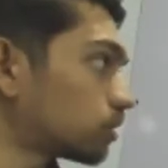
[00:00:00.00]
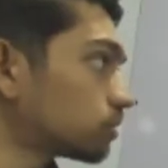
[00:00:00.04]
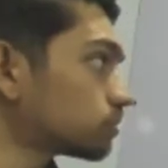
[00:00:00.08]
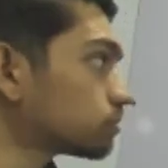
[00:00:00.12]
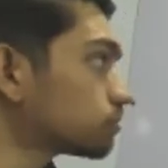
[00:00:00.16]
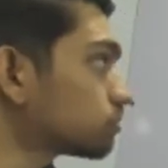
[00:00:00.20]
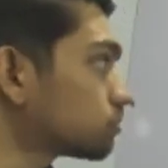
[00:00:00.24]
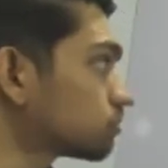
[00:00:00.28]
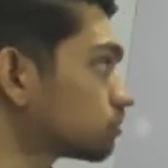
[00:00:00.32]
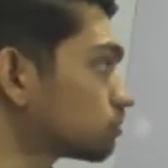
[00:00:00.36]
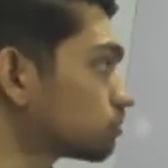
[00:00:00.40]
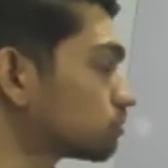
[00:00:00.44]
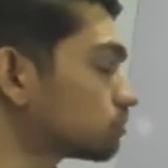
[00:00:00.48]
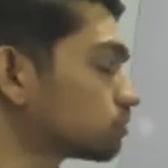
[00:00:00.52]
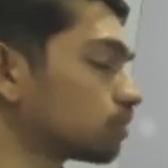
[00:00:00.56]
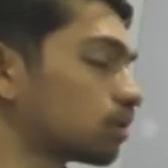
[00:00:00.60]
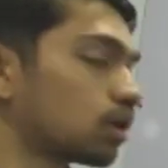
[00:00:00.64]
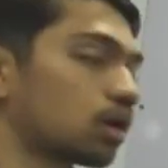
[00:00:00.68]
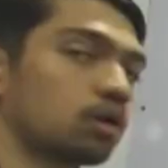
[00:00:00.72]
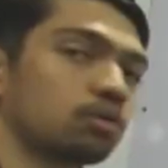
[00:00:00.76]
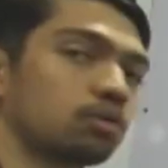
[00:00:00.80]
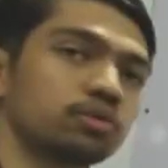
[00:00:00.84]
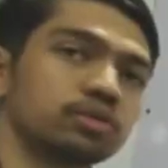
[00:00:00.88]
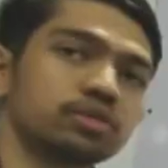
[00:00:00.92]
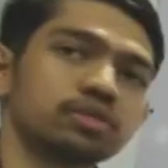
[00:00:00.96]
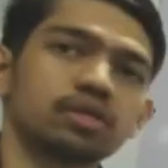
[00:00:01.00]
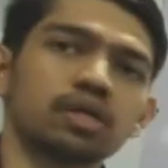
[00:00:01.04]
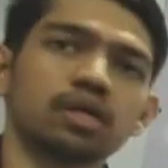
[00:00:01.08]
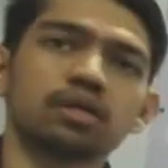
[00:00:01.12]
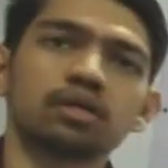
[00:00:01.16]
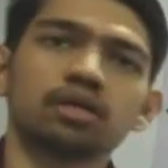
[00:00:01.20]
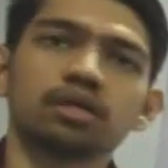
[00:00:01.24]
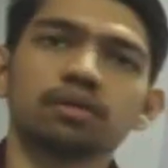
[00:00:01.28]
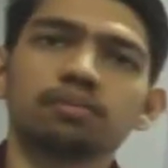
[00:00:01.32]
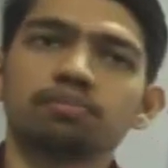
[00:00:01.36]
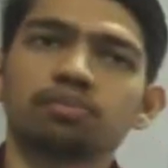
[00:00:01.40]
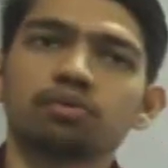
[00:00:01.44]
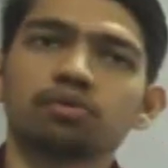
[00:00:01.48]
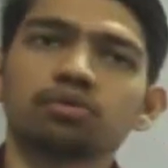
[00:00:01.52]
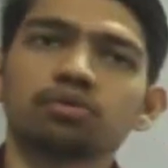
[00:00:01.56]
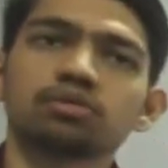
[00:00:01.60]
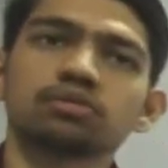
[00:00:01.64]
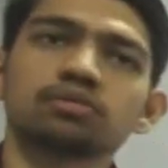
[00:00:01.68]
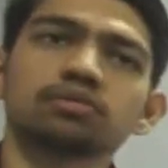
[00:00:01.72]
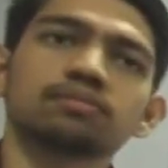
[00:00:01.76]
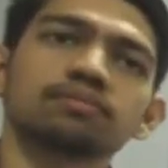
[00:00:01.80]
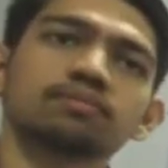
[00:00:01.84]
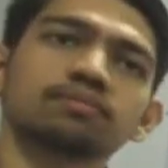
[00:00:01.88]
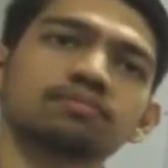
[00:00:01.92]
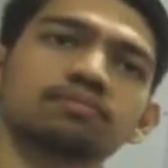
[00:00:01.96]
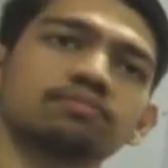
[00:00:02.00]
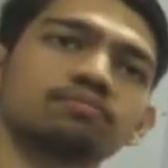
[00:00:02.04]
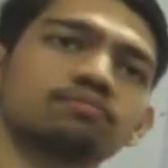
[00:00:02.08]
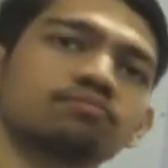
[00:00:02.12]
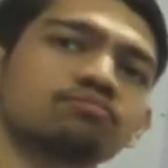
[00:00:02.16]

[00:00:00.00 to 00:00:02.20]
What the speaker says: to 1. How is that important?